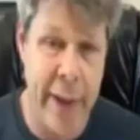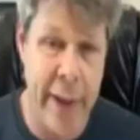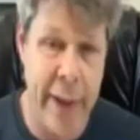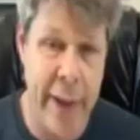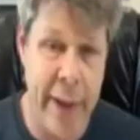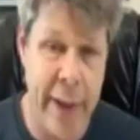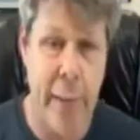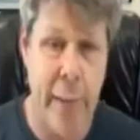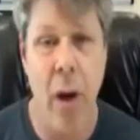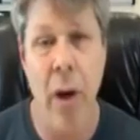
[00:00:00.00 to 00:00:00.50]

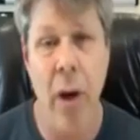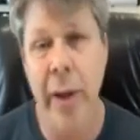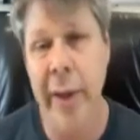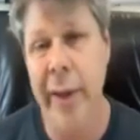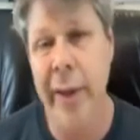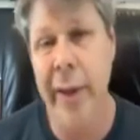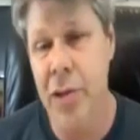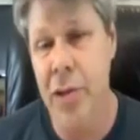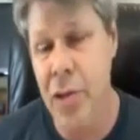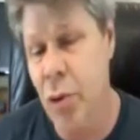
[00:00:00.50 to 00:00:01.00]
internet
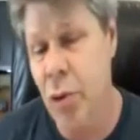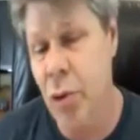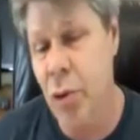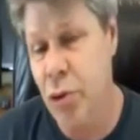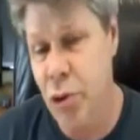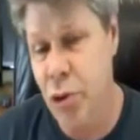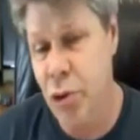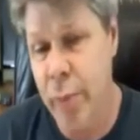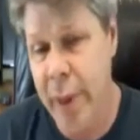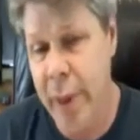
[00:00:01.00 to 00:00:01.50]
marketing,
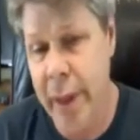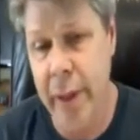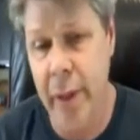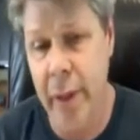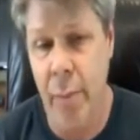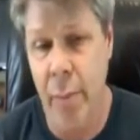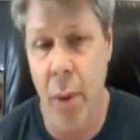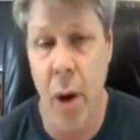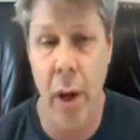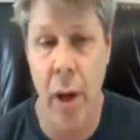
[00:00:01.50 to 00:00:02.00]
social
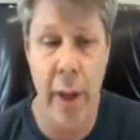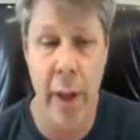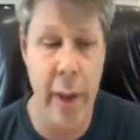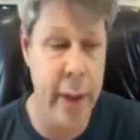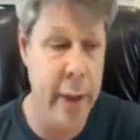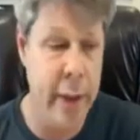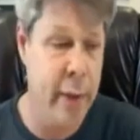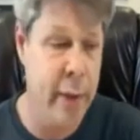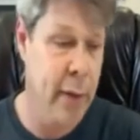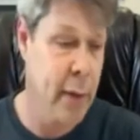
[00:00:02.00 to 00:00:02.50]
media
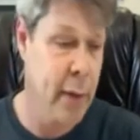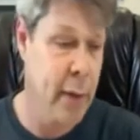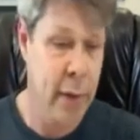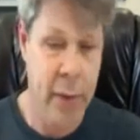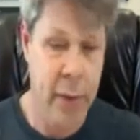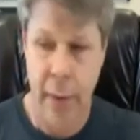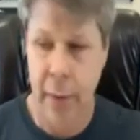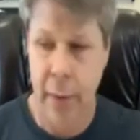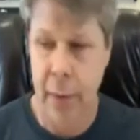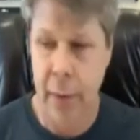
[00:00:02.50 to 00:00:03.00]
marketing,
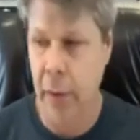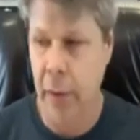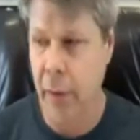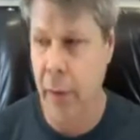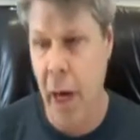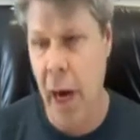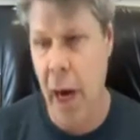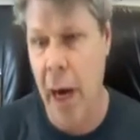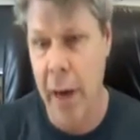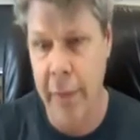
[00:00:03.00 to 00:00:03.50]
you
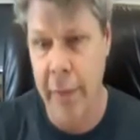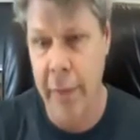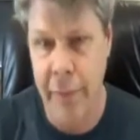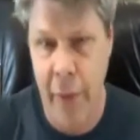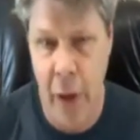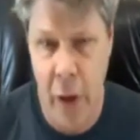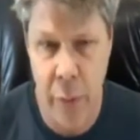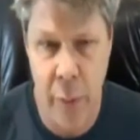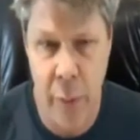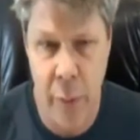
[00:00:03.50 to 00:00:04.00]
know, the
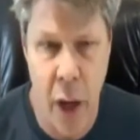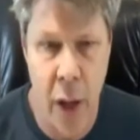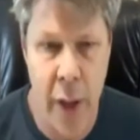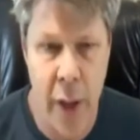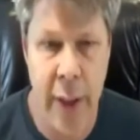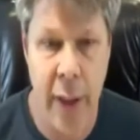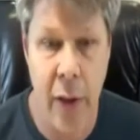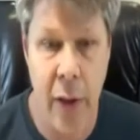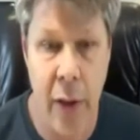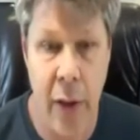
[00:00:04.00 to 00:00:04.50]
iPhone
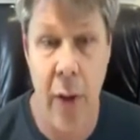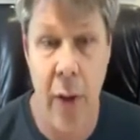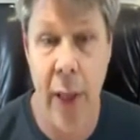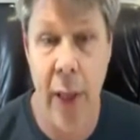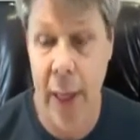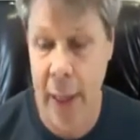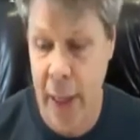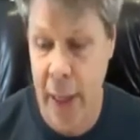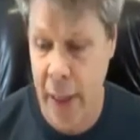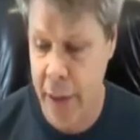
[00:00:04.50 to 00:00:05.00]
marketing,
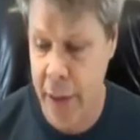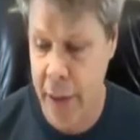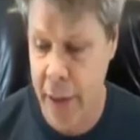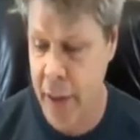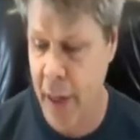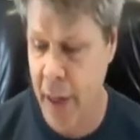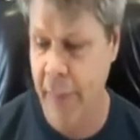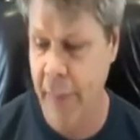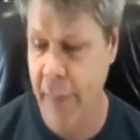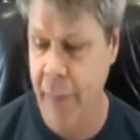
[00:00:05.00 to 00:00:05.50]
all that kind of
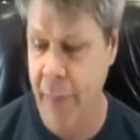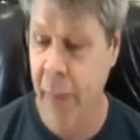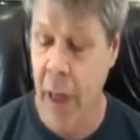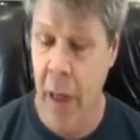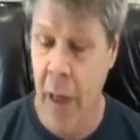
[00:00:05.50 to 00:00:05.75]
stuff.